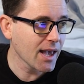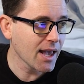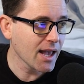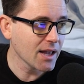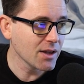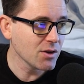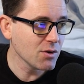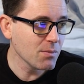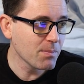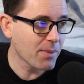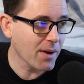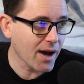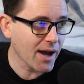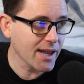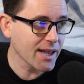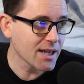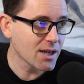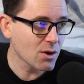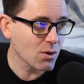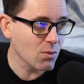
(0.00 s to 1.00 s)
and you buy
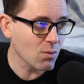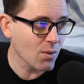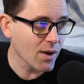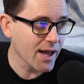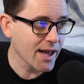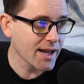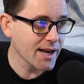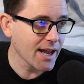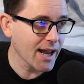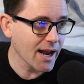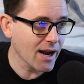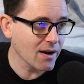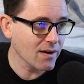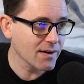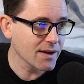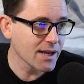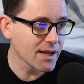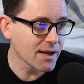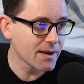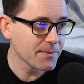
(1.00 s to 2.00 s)
in a red
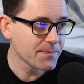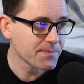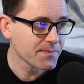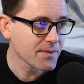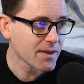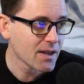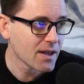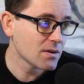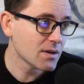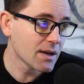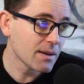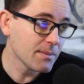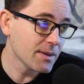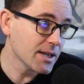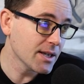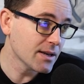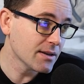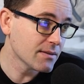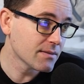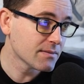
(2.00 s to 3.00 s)
area, I
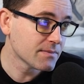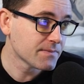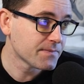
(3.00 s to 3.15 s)
mean,